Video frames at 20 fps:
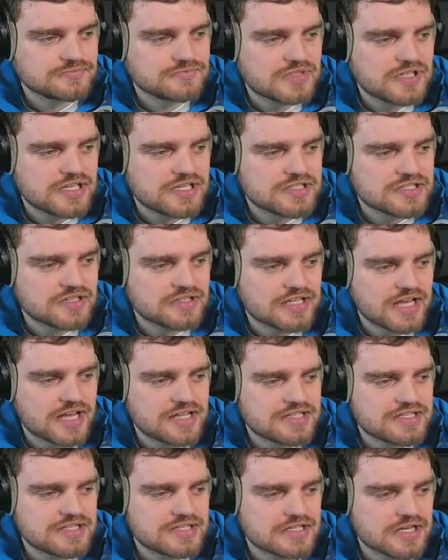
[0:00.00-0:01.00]
His dunk
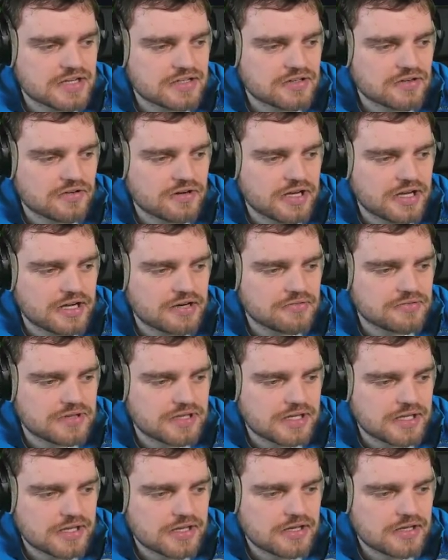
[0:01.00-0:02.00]
tendencies aren't great, I don't
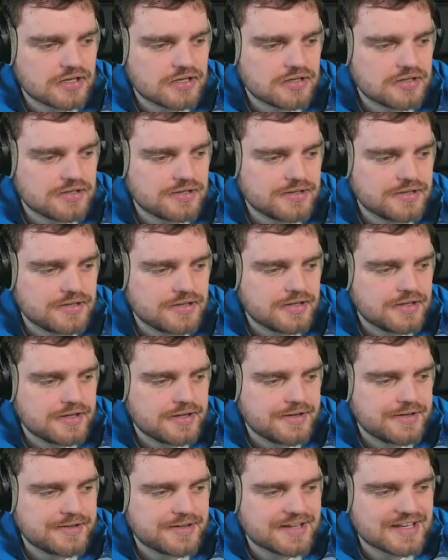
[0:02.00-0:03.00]
think.
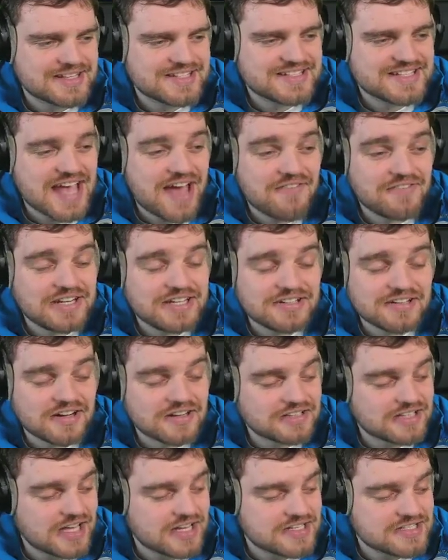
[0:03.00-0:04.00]
Like 70
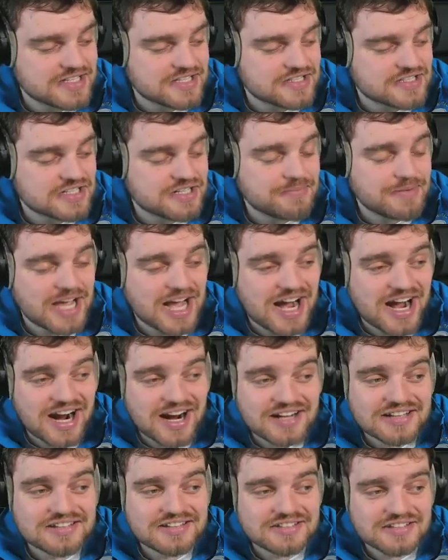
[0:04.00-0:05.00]
dunk tendency, it's going to be
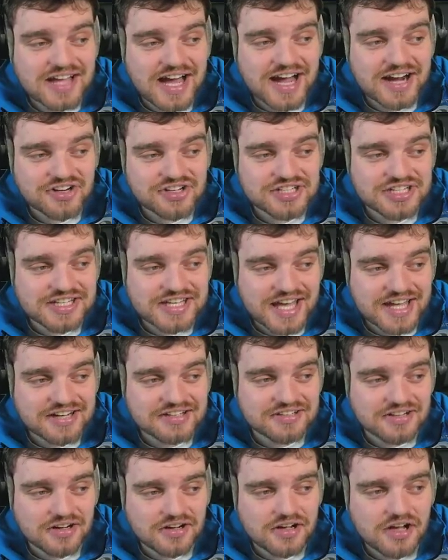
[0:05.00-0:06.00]
hard to actually get a
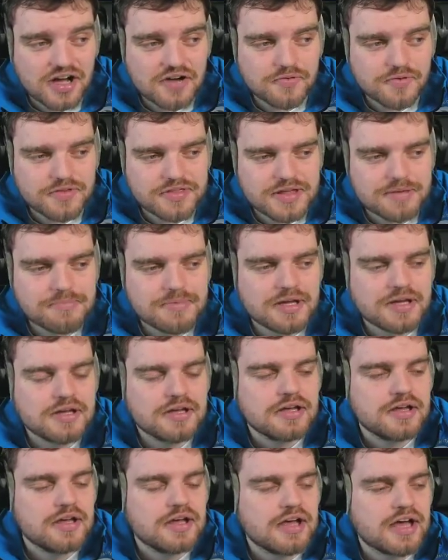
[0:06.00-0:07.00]
dunk off with him.
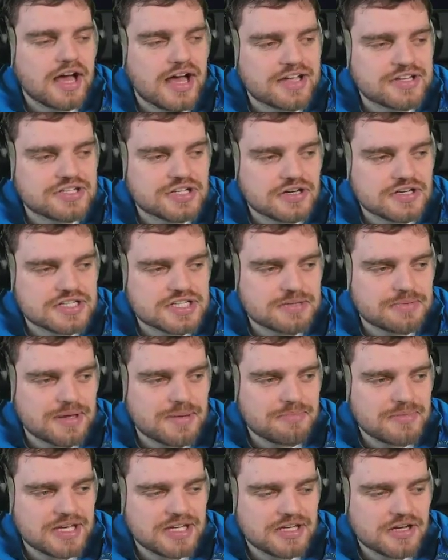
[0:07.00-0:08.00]
And sure, he's going to be a
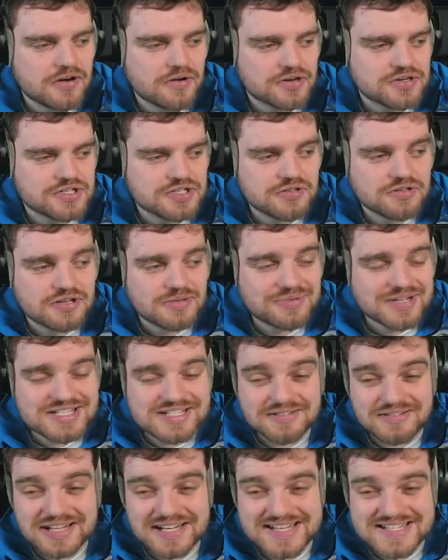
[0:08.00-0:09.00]
mediocre shooter, but he's
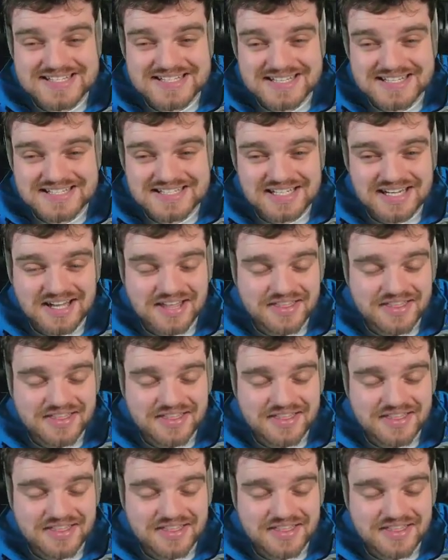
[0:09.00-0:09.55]
still got a 69